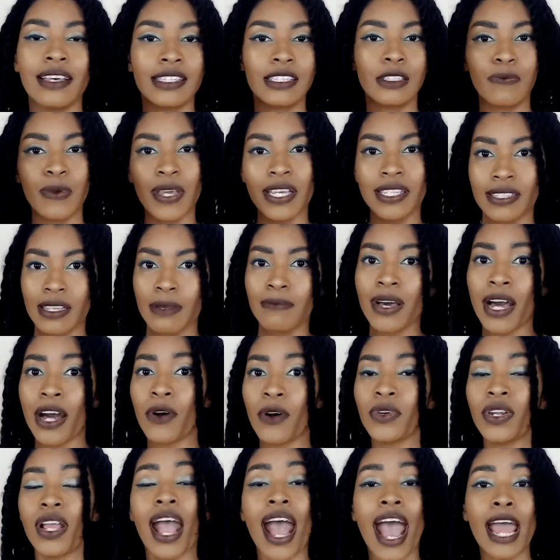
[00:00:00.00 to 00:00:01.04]
Space them
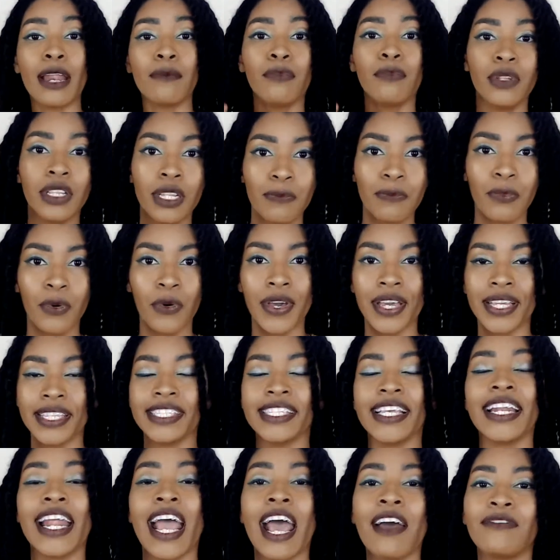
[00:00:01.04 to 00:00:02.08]
out, add bullet points,
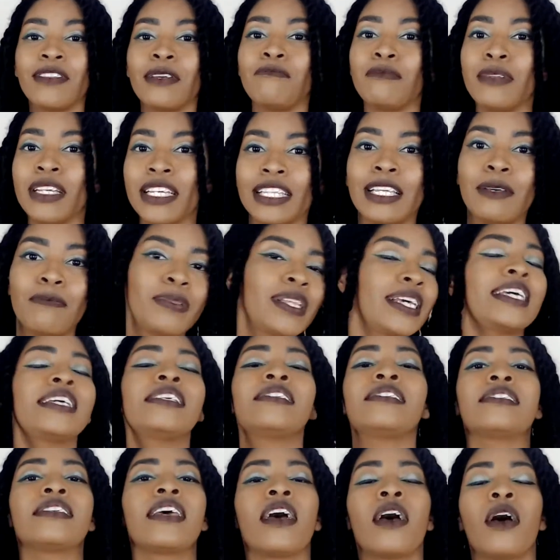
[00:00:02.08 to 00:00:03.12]
and have them neatly
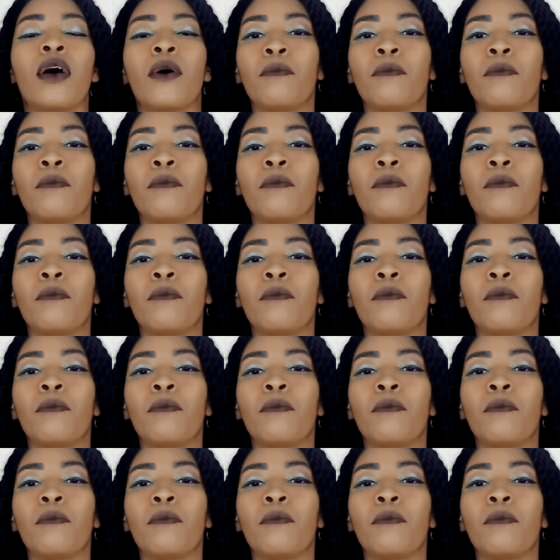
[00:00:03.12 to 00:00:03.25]
placed.